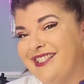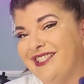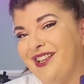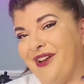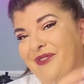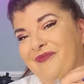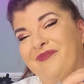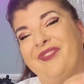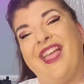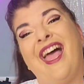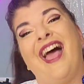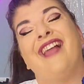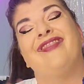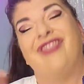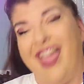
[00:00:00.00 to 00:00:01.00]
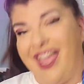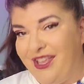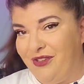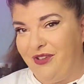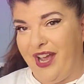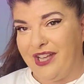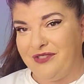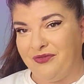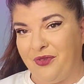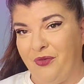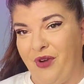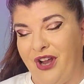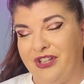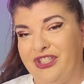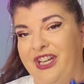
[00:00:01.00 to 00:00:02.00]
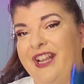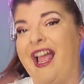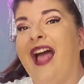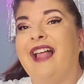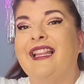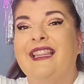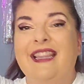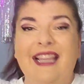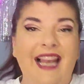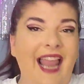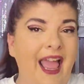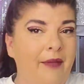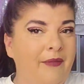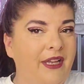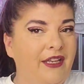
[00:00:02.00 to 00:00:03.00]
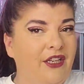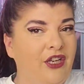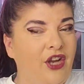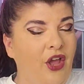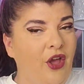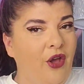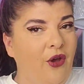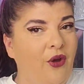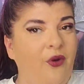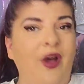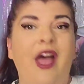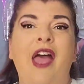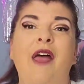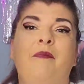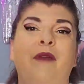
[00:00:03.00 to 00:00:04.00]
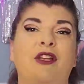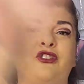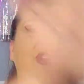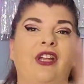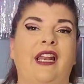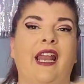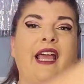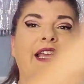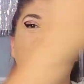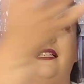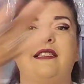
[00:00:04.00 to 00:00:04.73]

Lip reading: So, thank you guys for watching. Let me know. Make sure you like,